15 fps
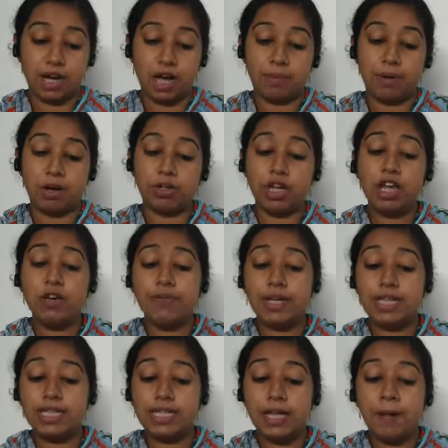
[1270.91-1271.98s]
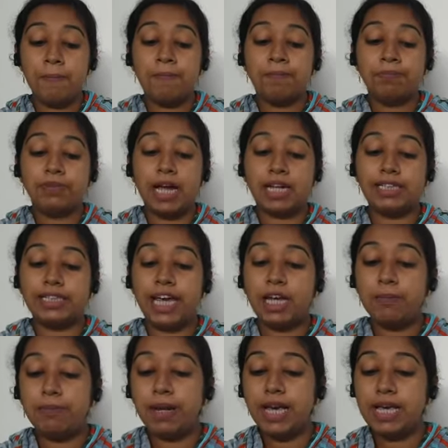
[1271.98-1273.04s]
about events that take
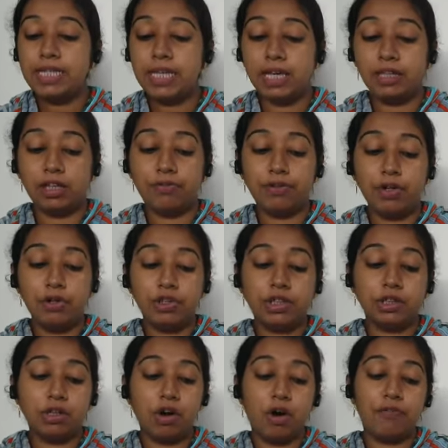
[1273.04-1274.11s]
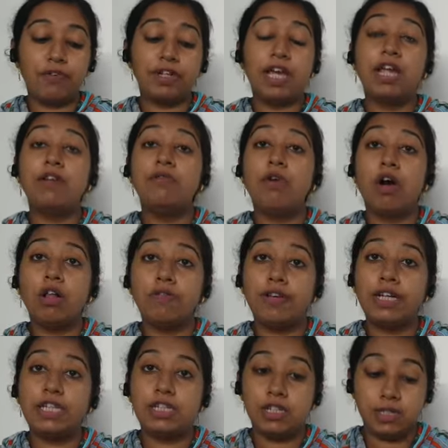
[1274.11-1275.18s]
place in the future often
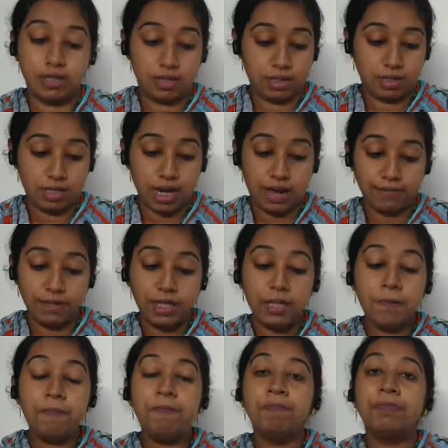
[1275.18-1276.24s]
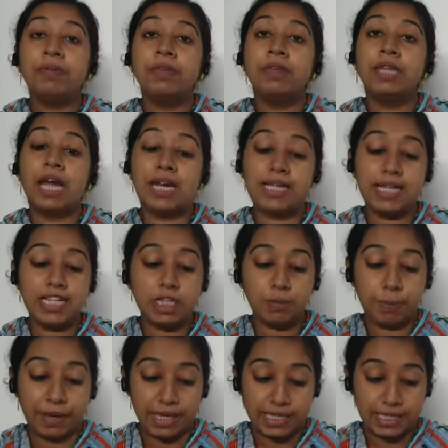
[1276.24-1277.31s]
involving travel, that is in
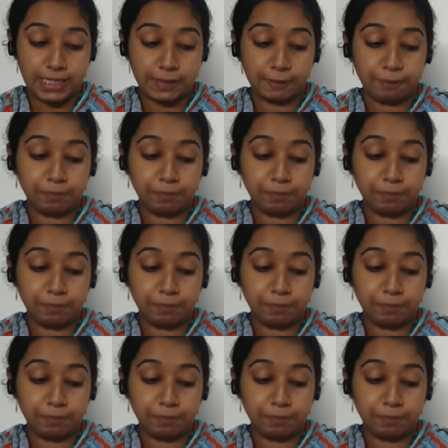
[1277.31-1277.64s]
space.